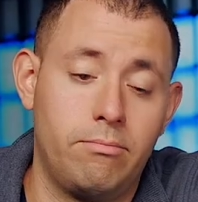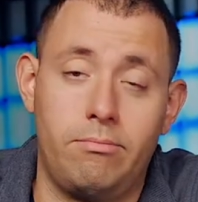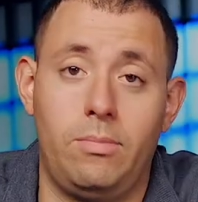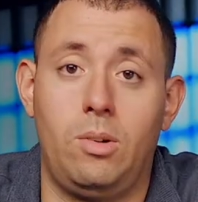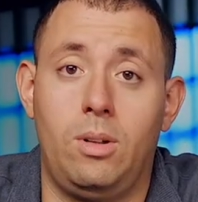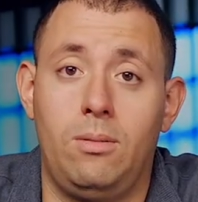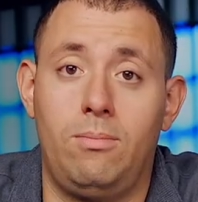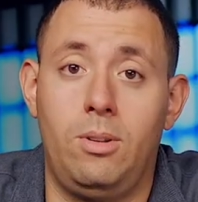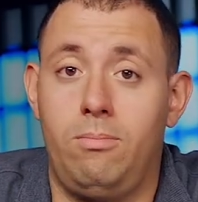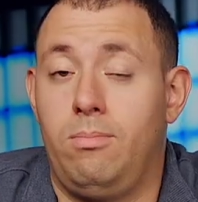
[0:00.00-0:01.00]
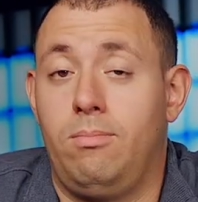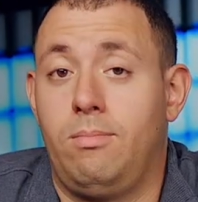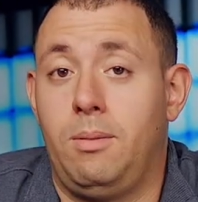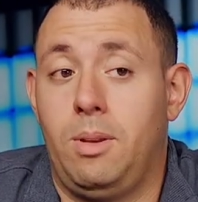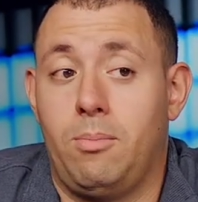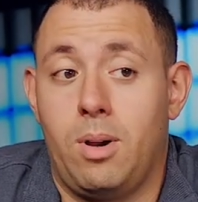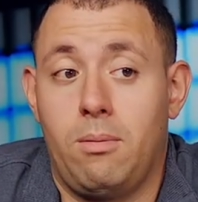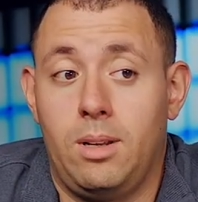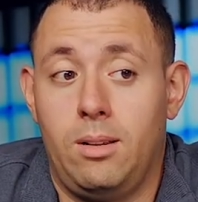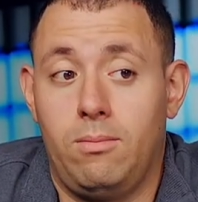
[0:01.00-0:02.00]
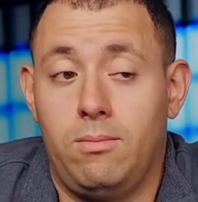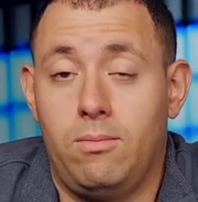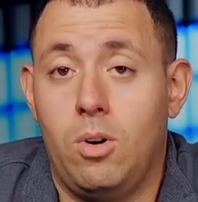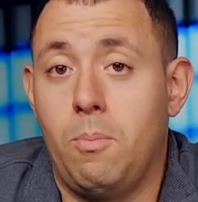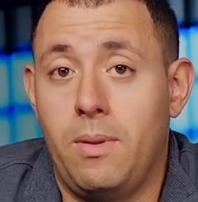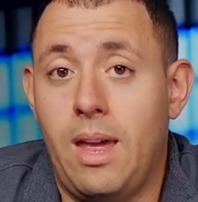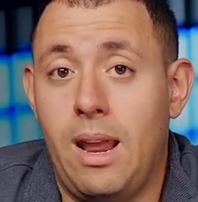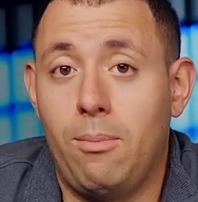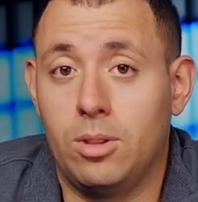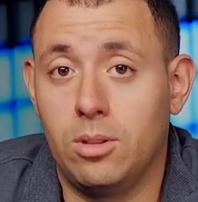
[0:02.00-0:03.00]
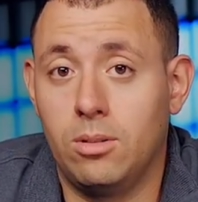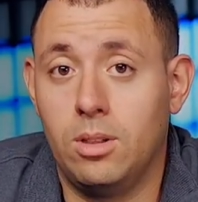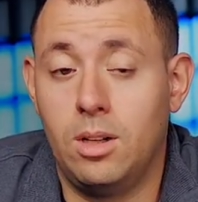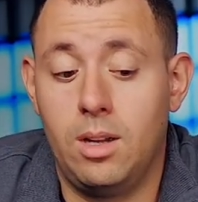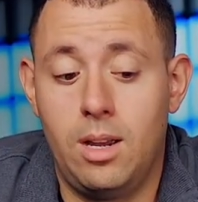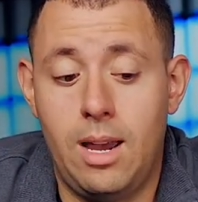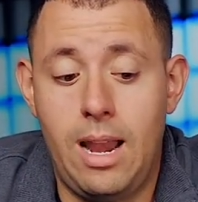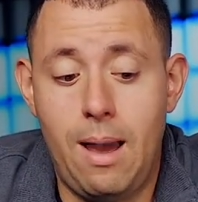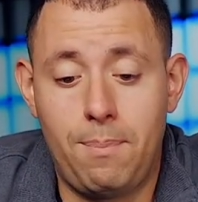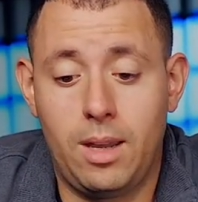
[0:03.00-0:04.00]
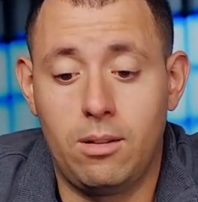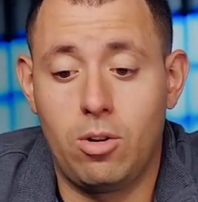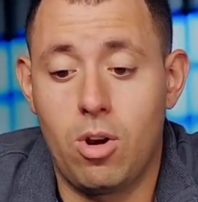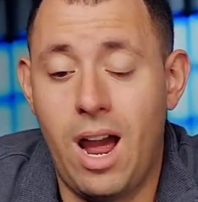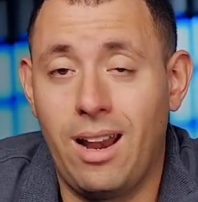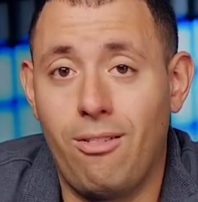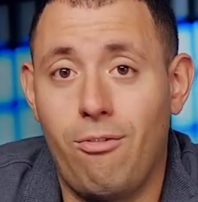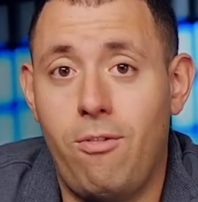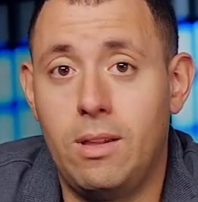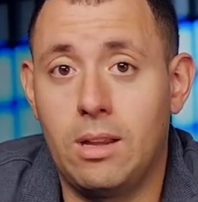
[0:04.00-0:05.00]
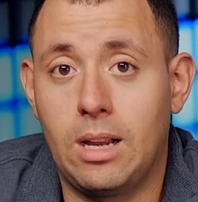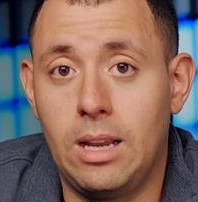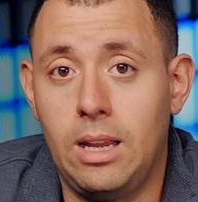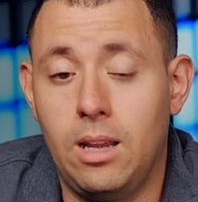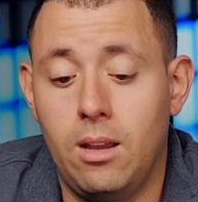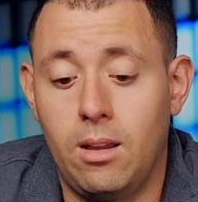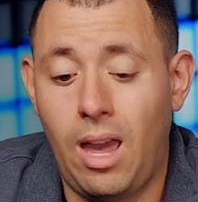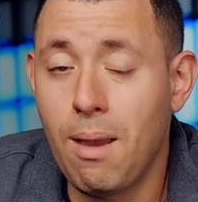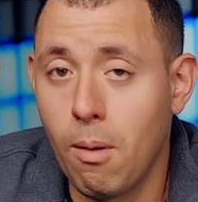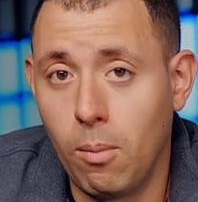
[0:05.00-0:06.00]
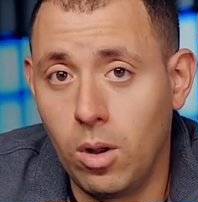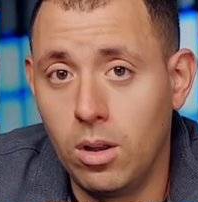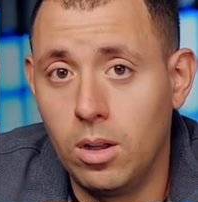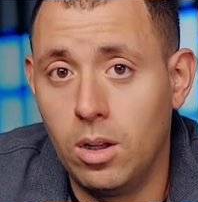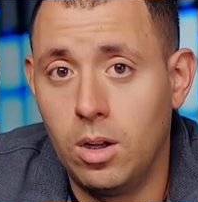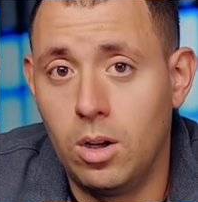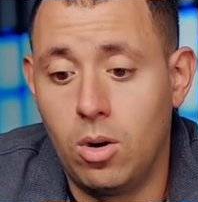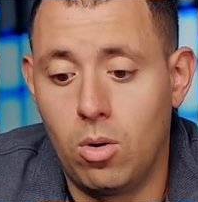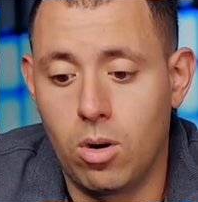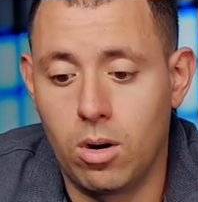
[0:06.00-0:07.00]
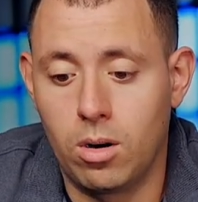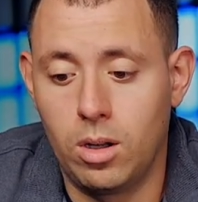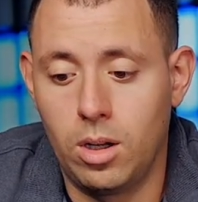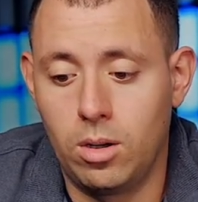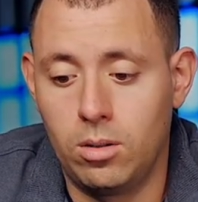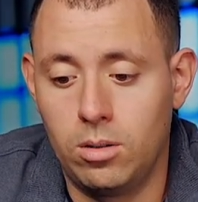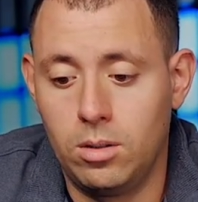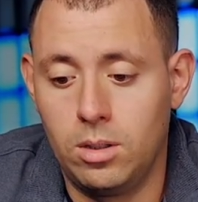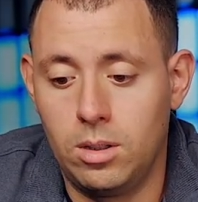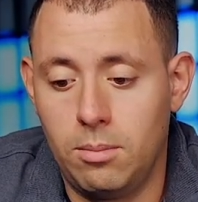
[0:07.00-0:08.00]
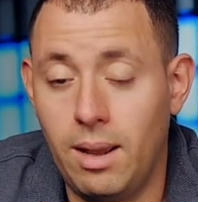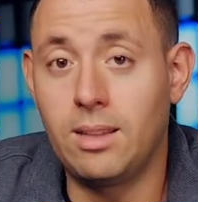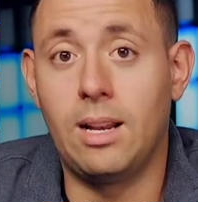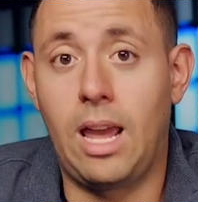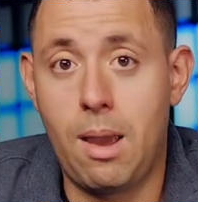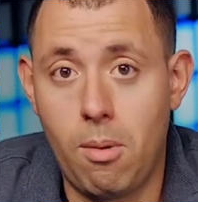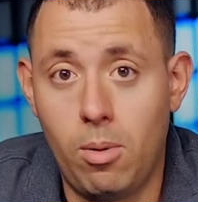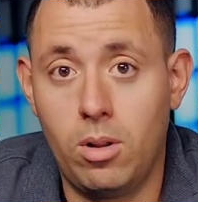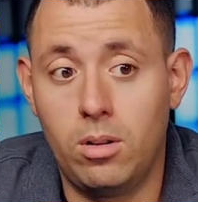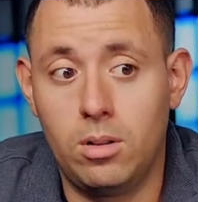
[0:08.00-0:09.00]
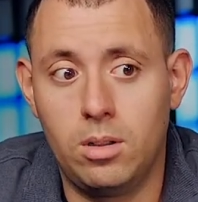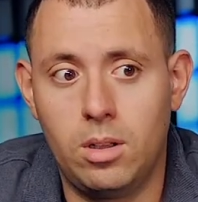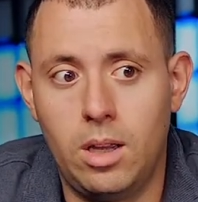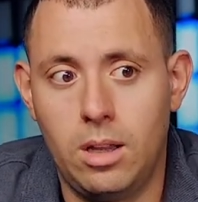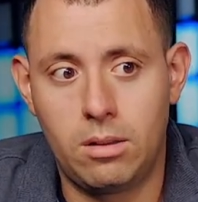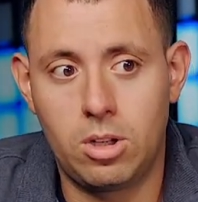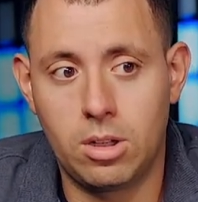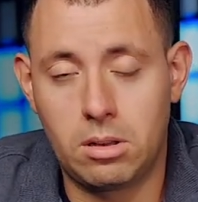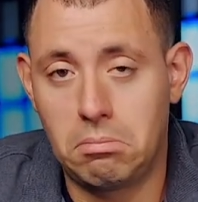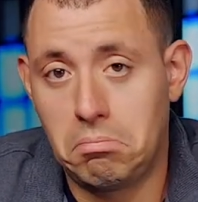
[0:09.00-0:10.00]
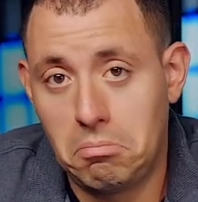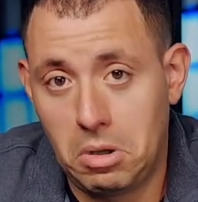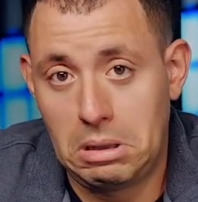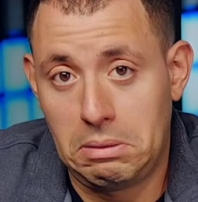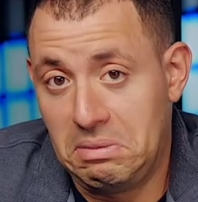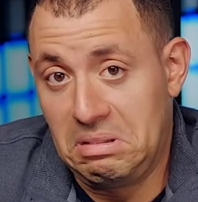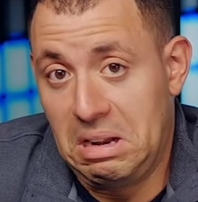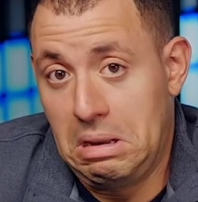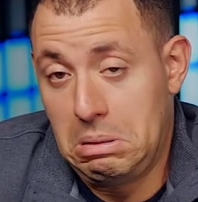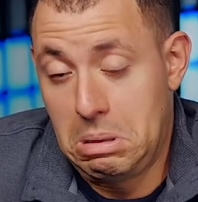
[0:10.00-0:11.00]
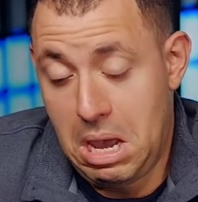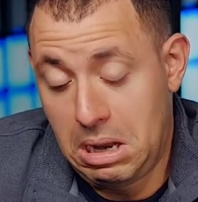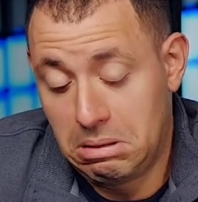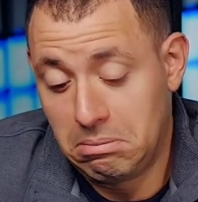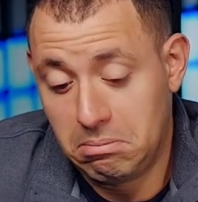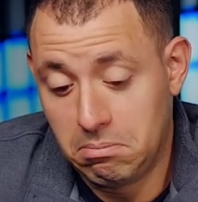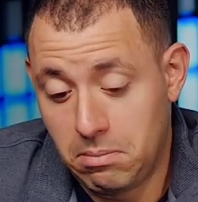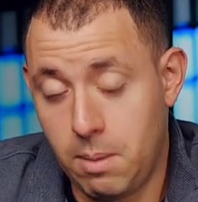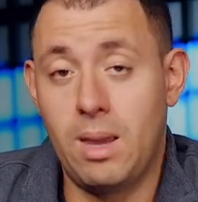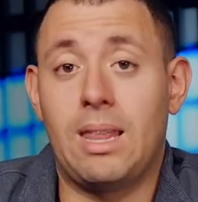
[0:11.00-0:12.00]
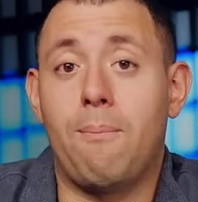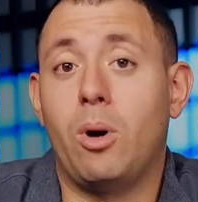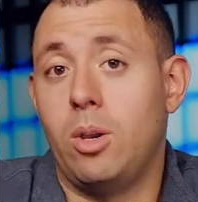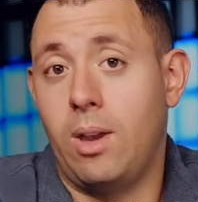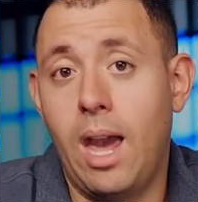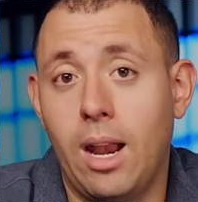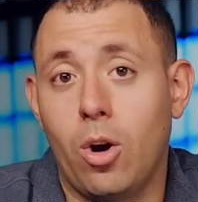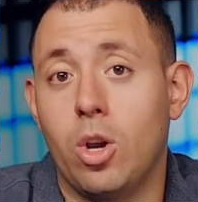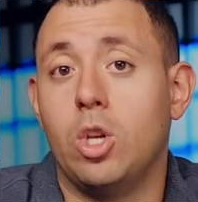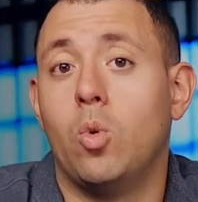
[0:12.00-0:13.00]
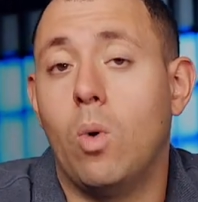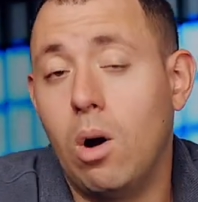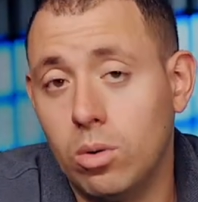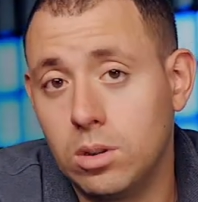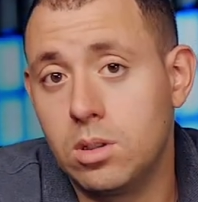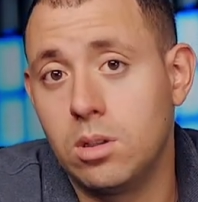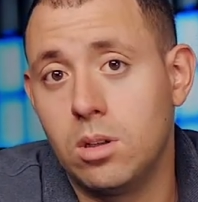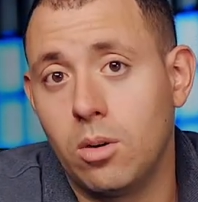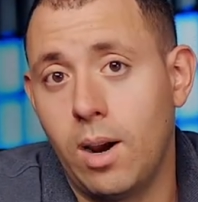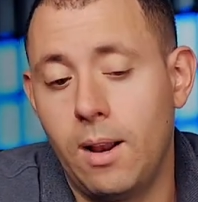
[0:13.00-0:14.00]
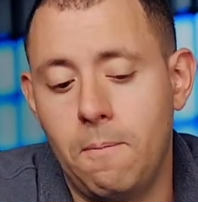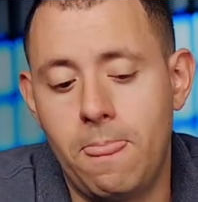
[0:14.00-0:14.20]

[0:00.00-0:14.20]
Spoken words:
you probably won't be then able to. And not because you're not physically capable or, mentally capable. It's just, well, you've decided you can. Maybe at that point you can't or you won't, right?